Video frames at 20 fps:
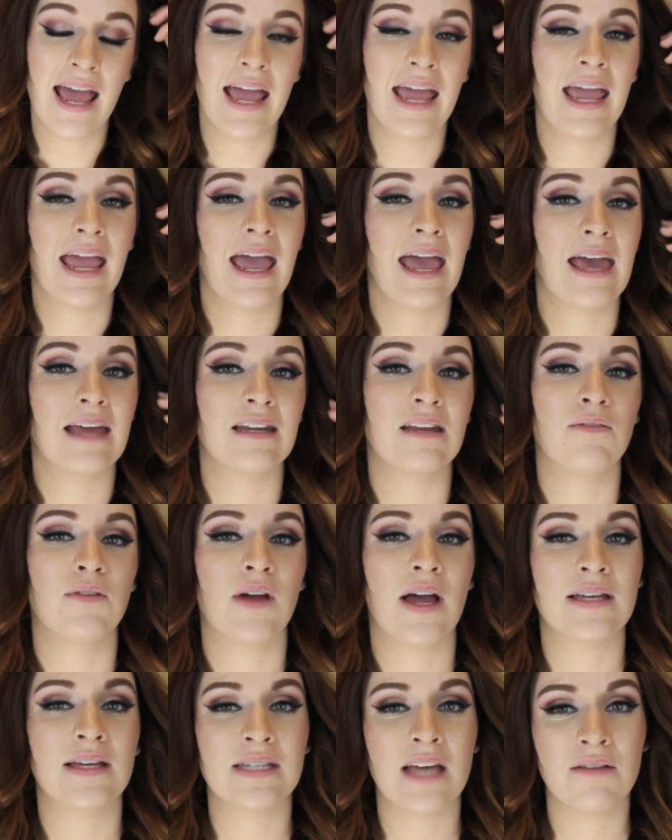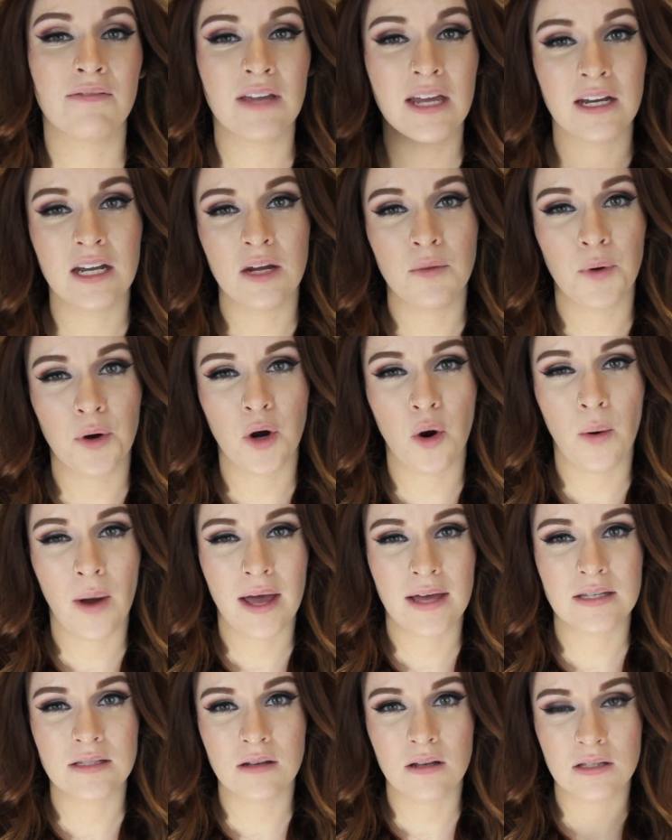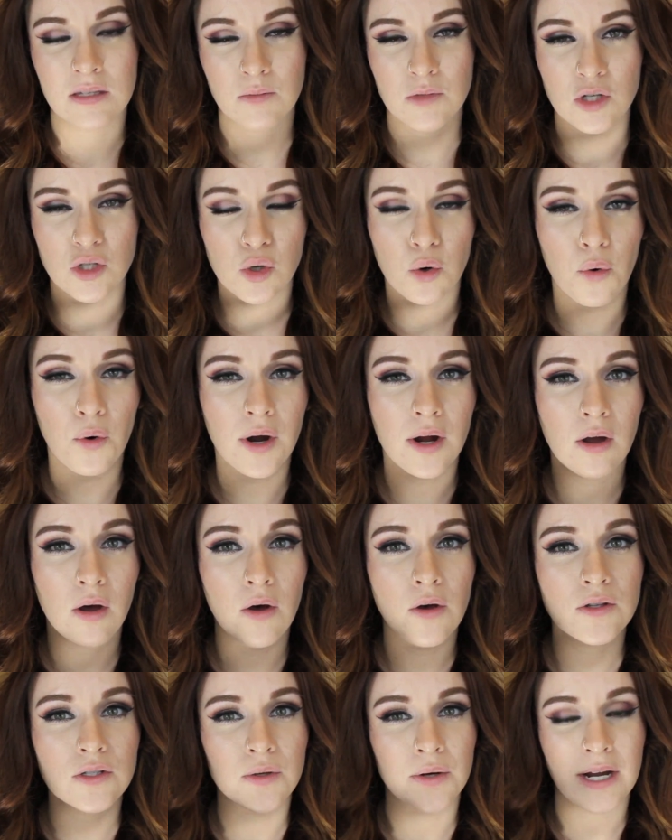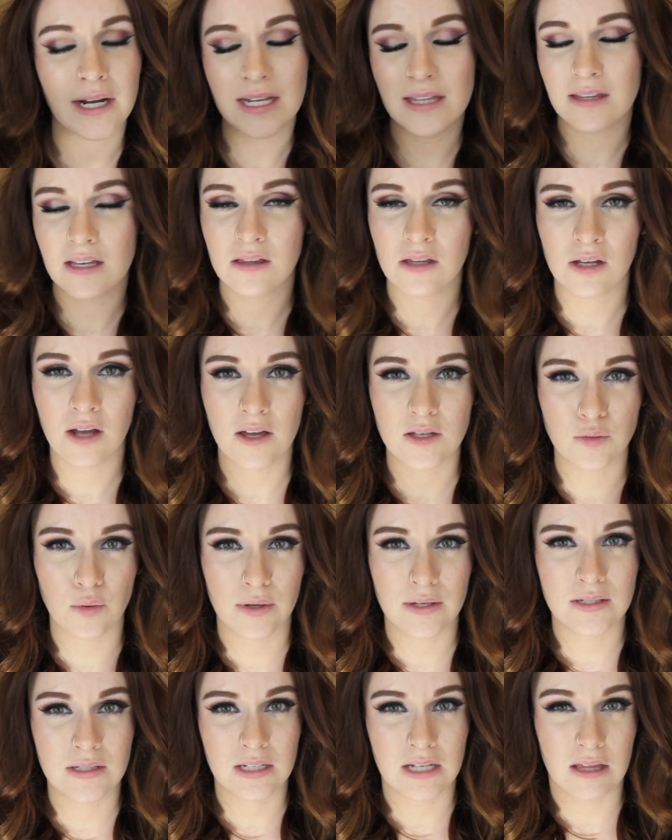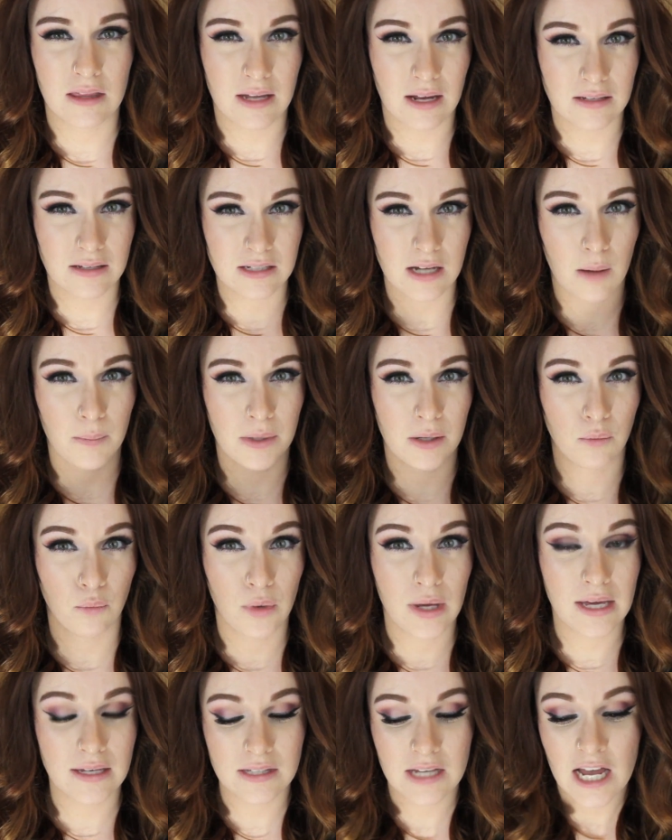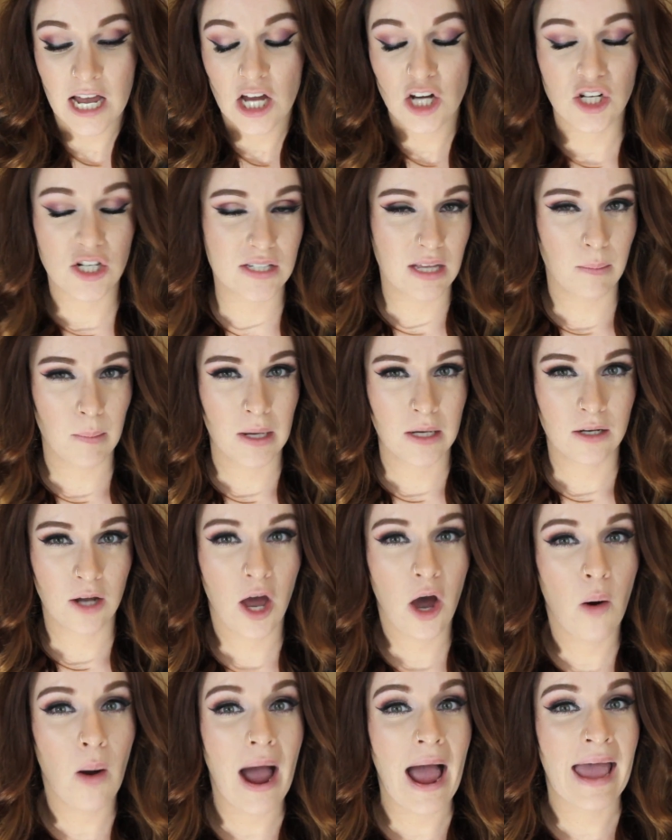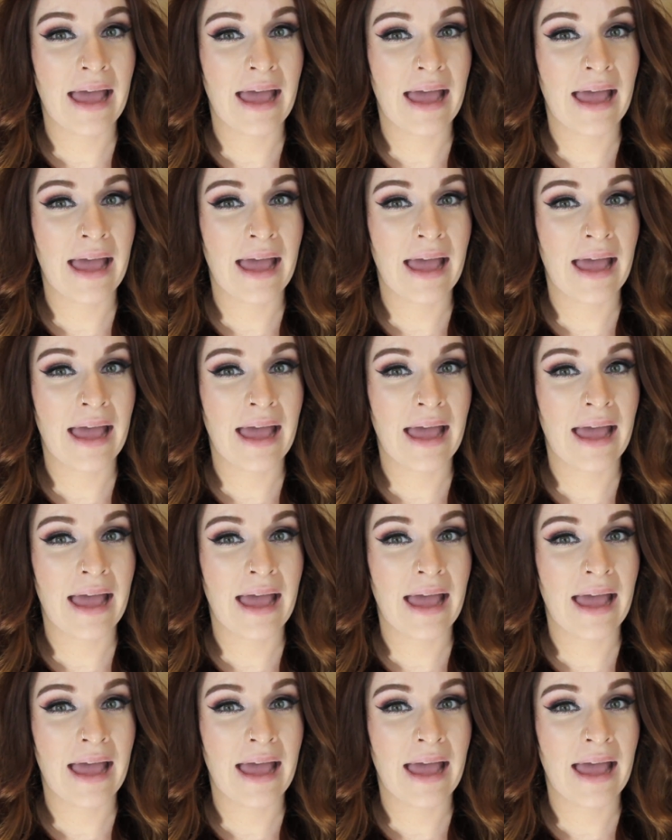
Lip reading: And if you guys have any requests on some tutorials or anything that you guys want to see in the next coming weeks, just let me know.